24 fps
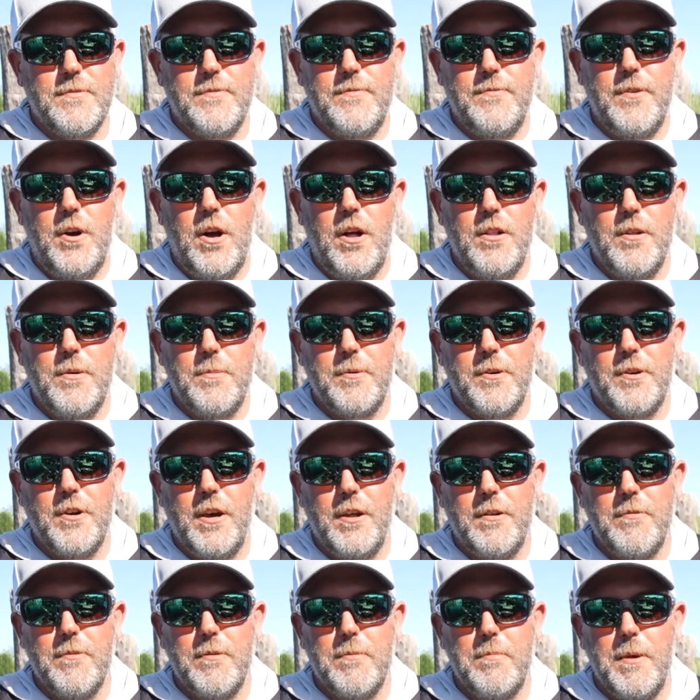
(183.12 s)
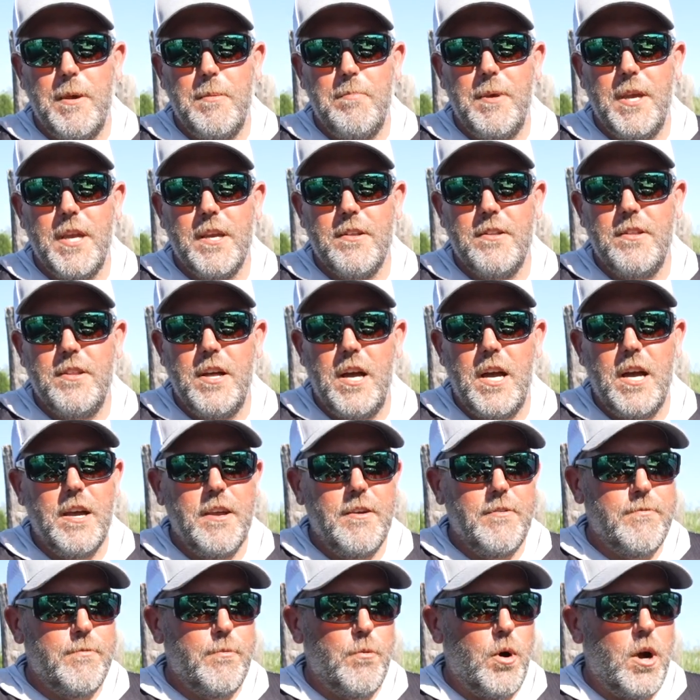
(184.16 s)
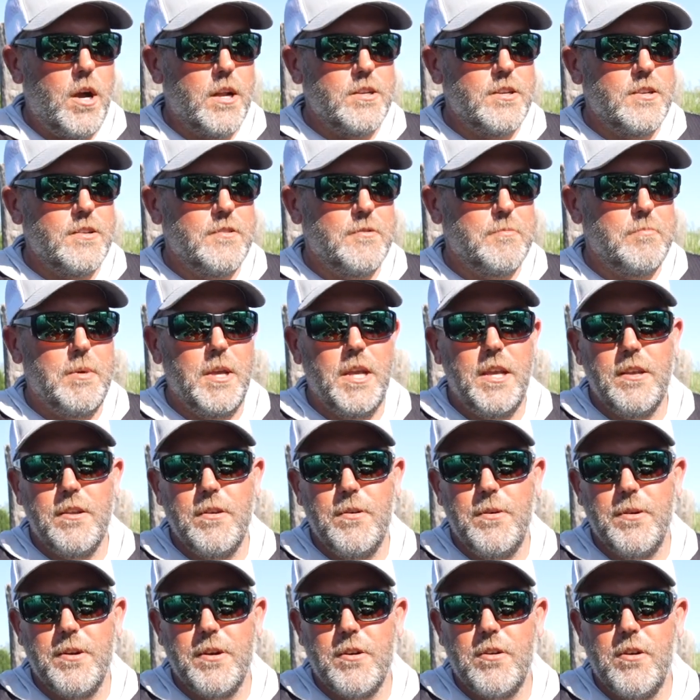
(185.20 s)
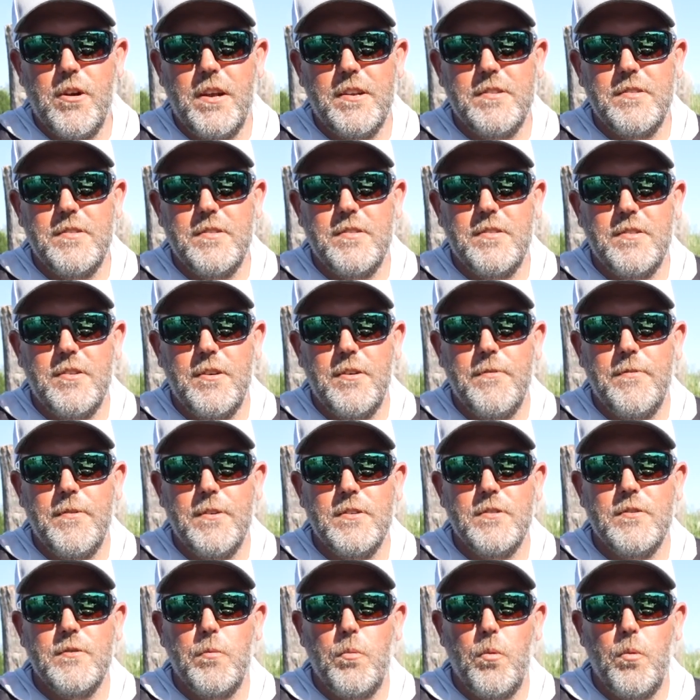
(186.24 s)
follow him around with my Mega Live, watch his bait going across the surface.